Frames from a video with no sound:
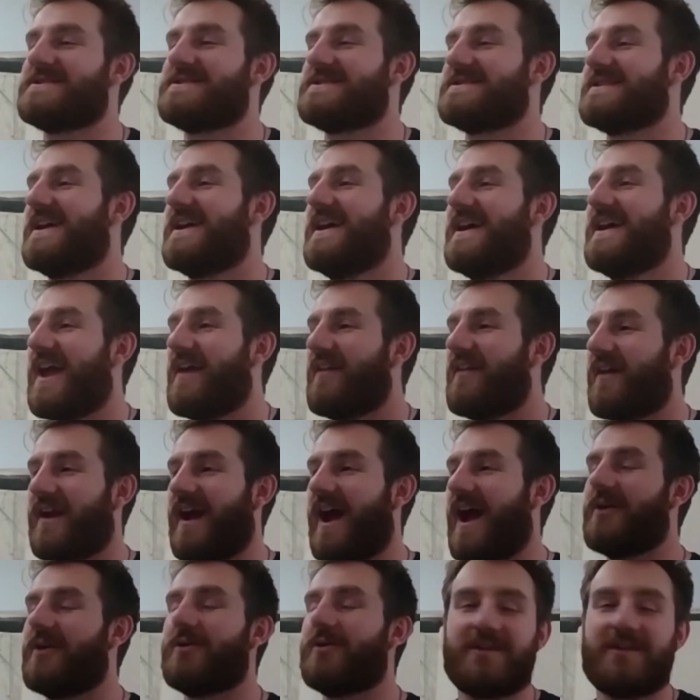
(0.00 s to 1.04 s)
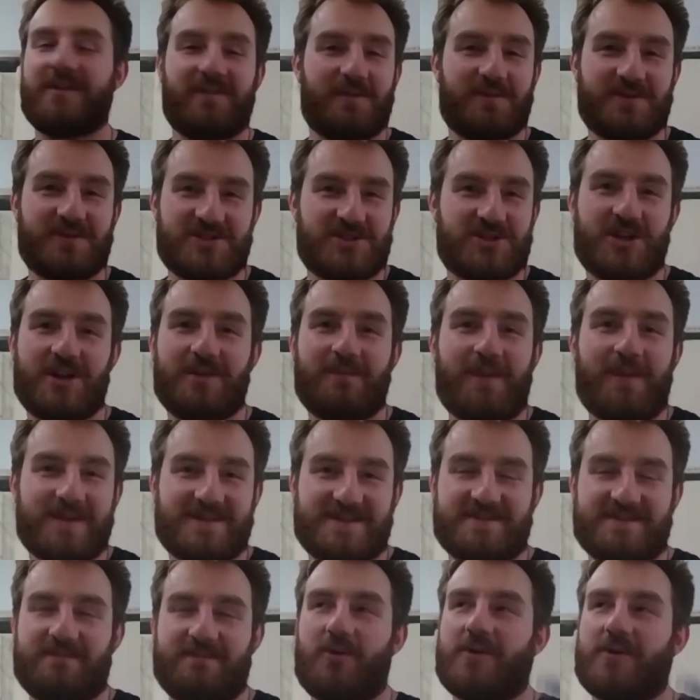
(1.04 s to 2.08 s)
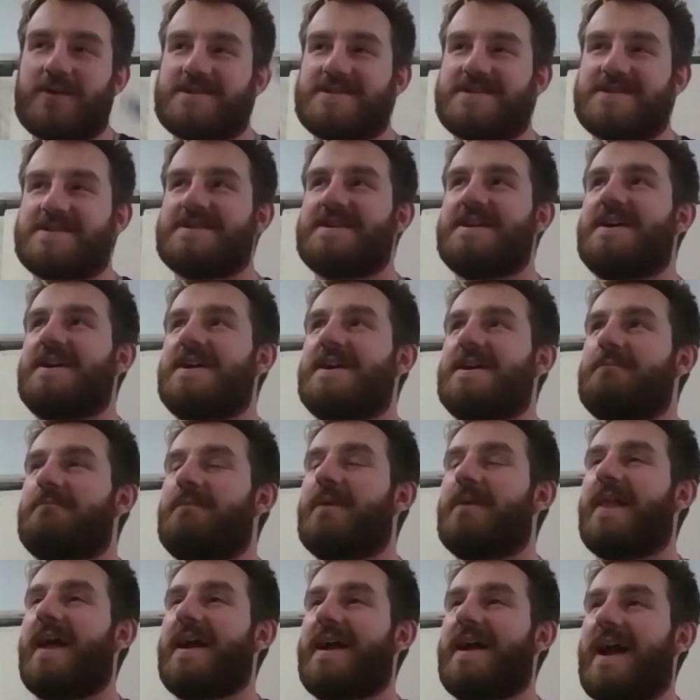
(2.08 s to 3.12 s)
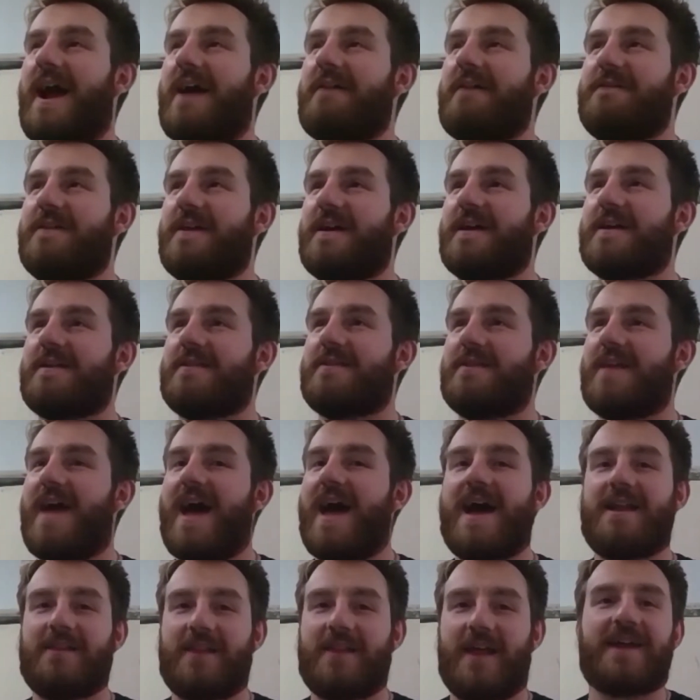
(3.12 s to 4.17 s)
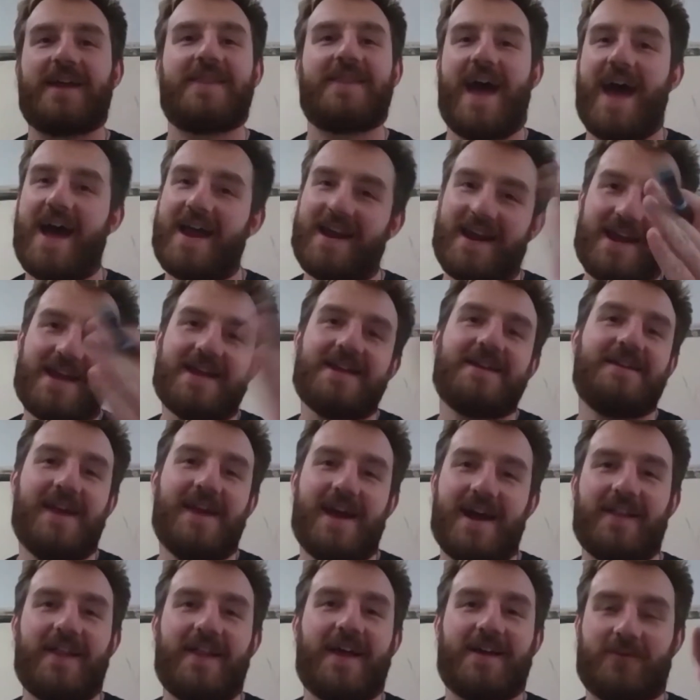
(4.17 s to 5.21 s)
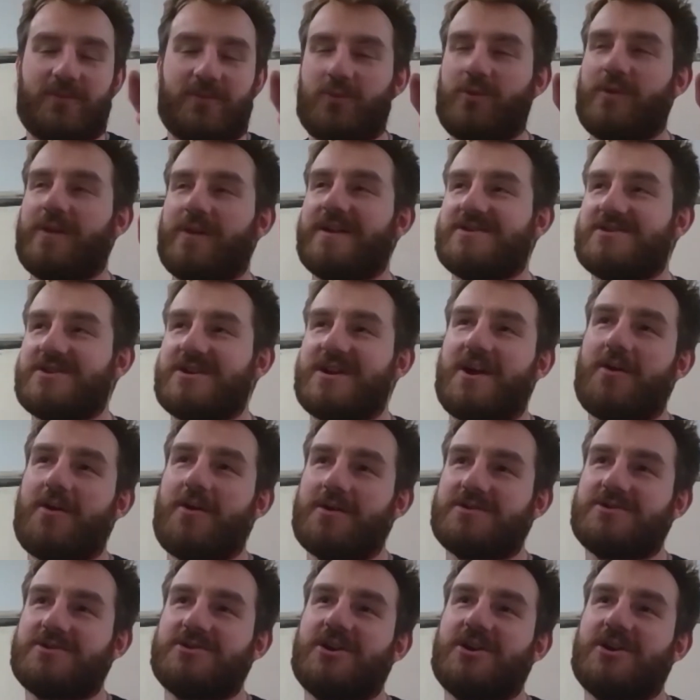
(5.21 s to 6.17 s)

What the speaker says: sports. And like I don't give a shit about sports, but like I feel like that and yeah, like religion going to